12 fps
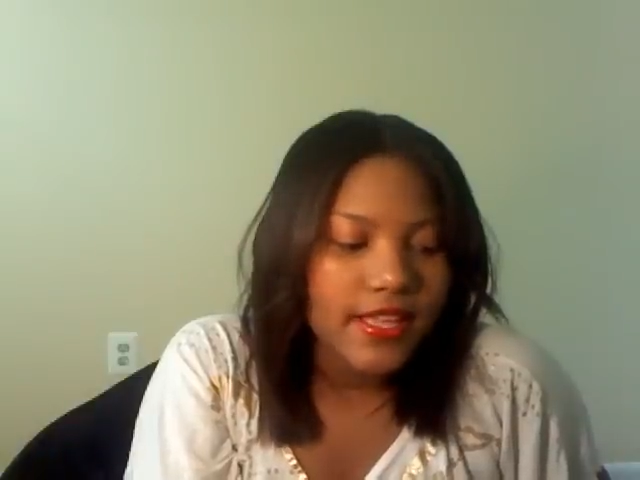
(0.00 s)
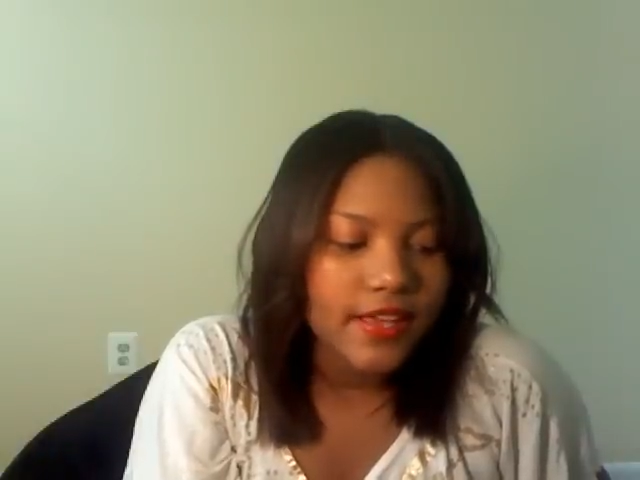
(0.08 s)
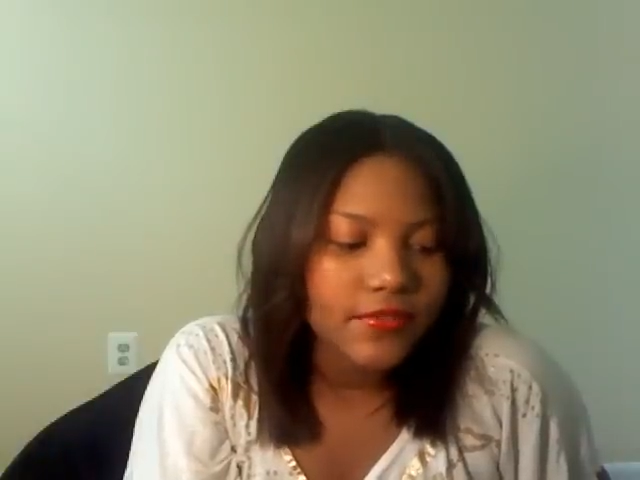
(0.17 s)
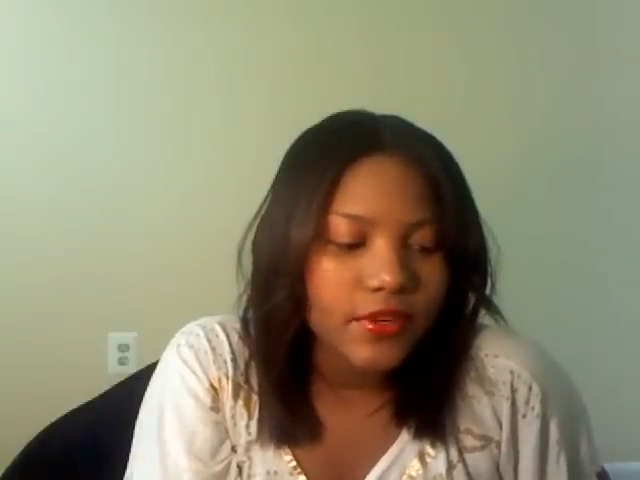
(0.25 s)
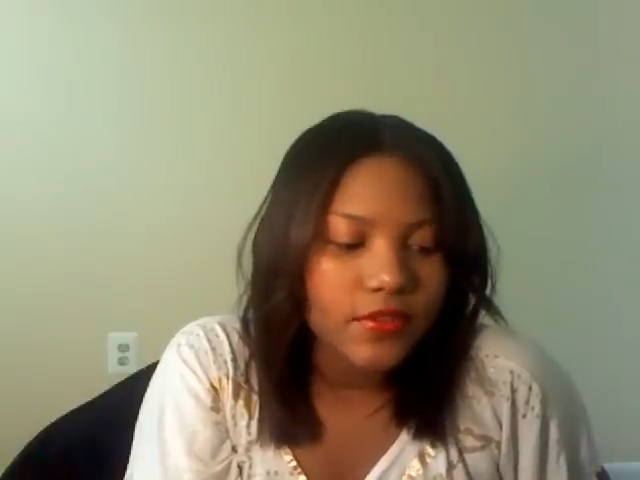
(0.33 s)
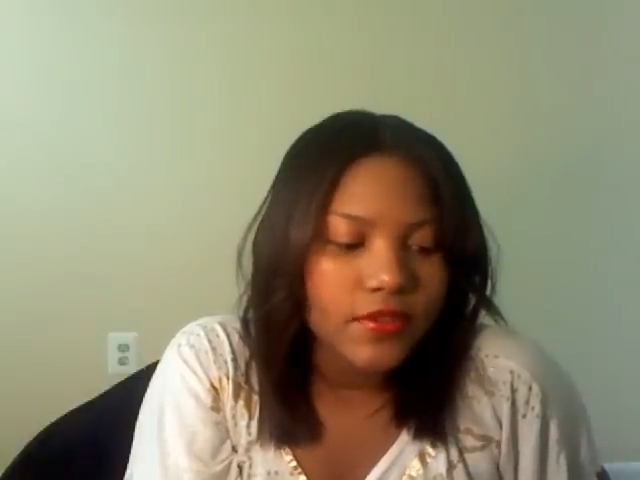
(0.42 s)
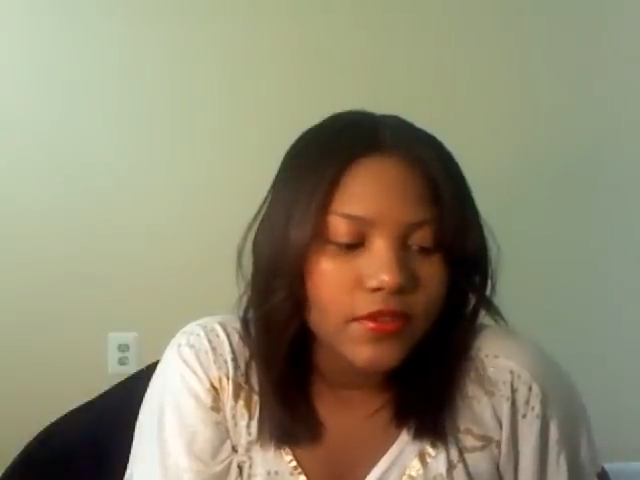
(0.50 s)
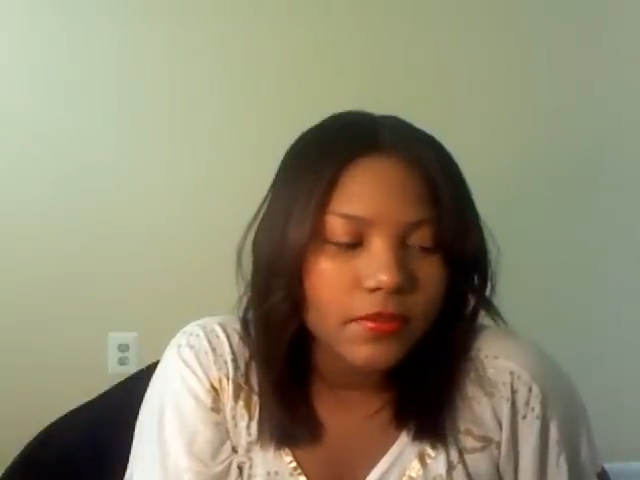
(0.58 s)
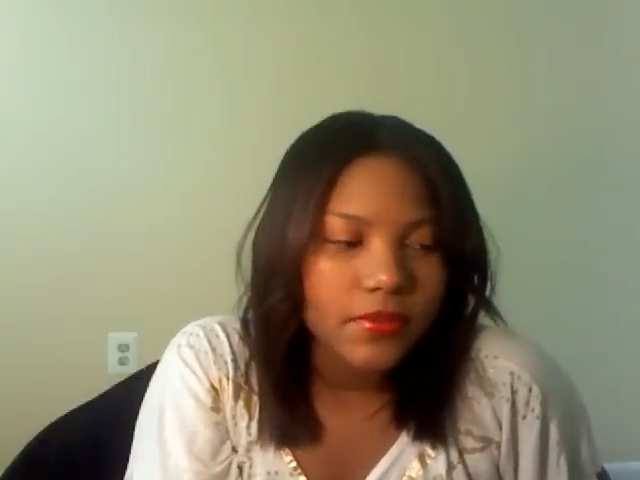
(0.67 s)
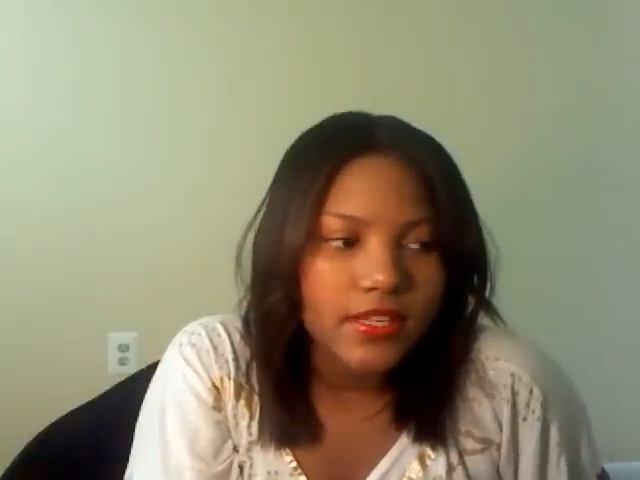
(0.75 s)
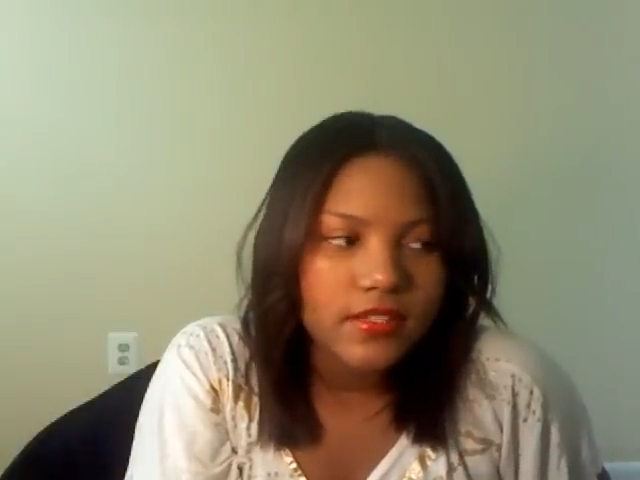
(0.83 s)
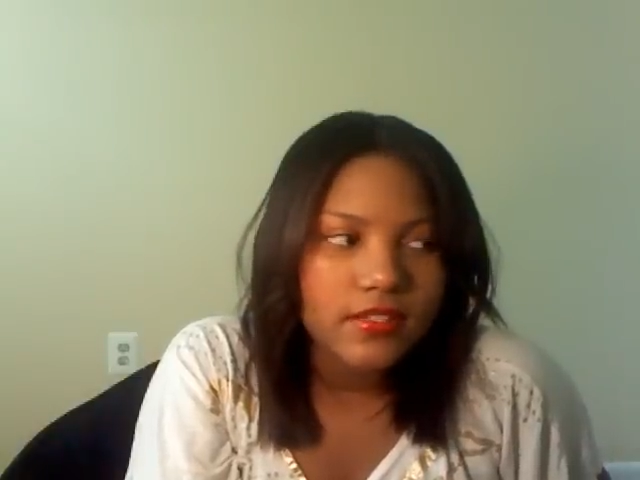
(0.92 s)
I've heard of
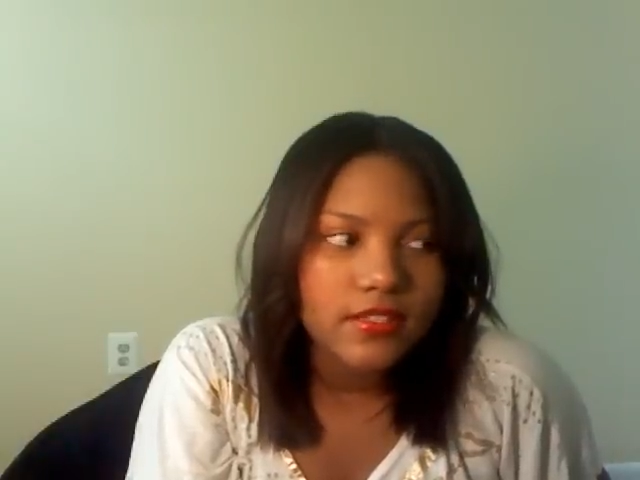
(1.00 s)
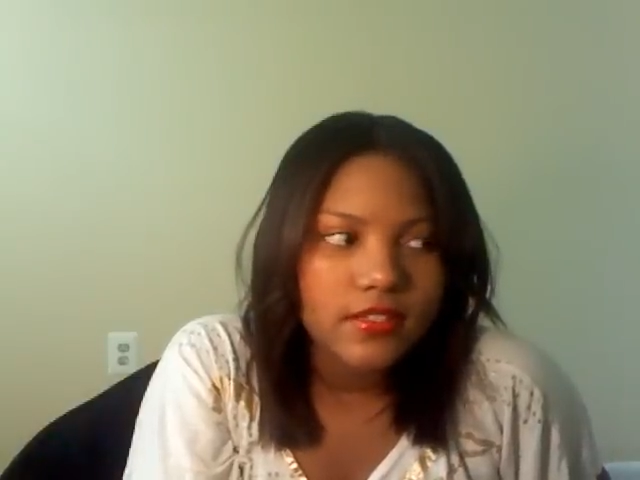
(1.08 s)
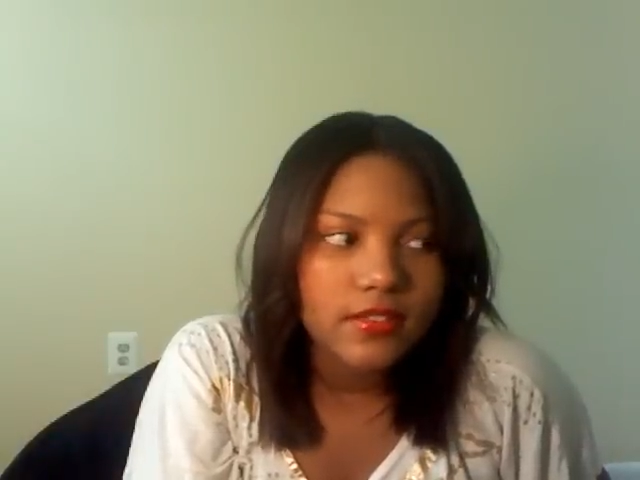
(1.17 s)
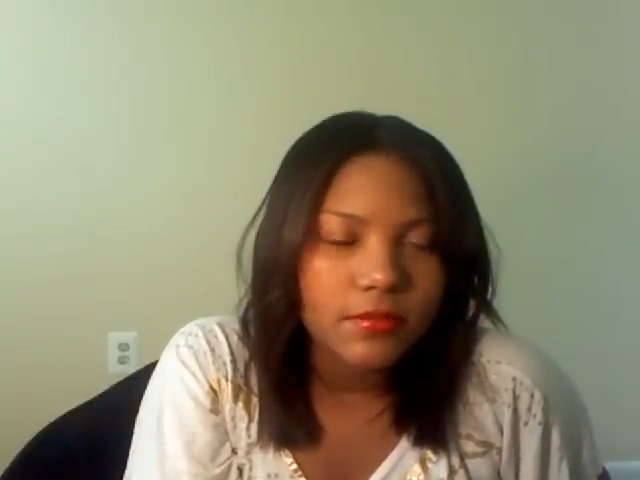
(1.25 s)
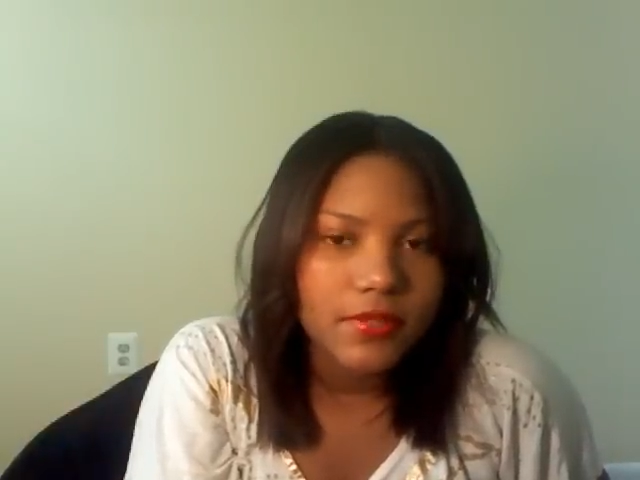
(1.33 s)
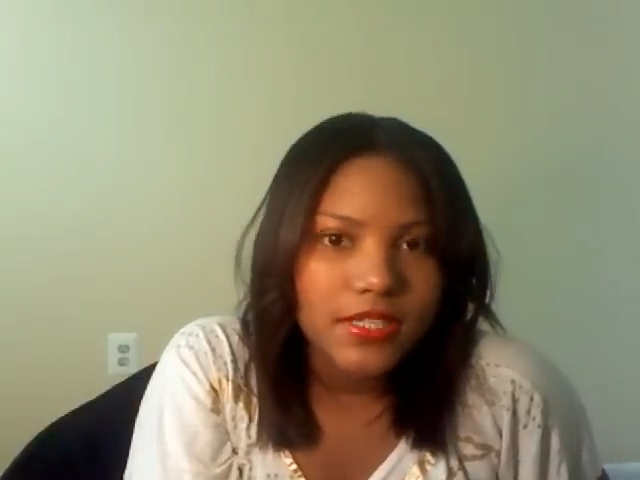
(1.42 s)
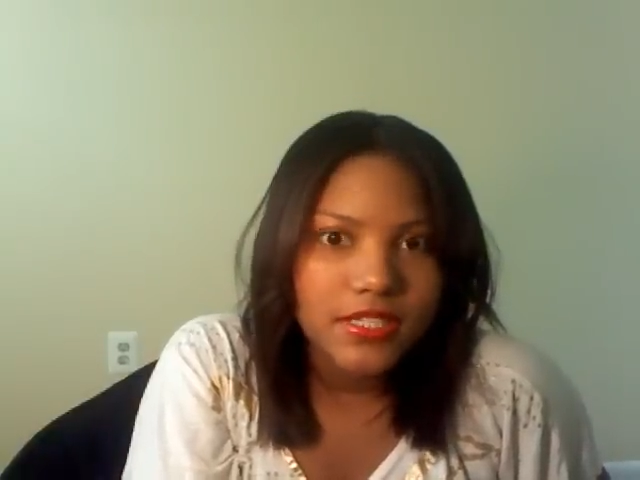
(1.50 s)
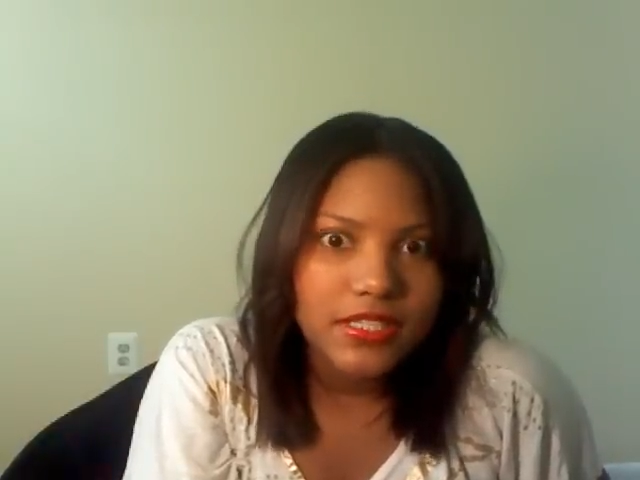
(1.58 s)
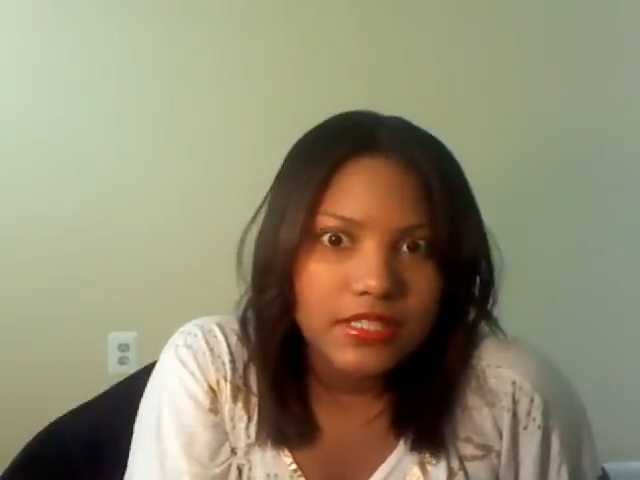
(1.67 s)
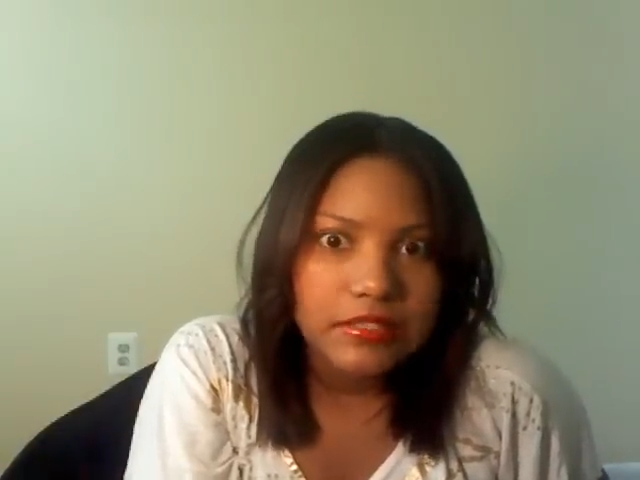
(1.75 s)
complaints of places,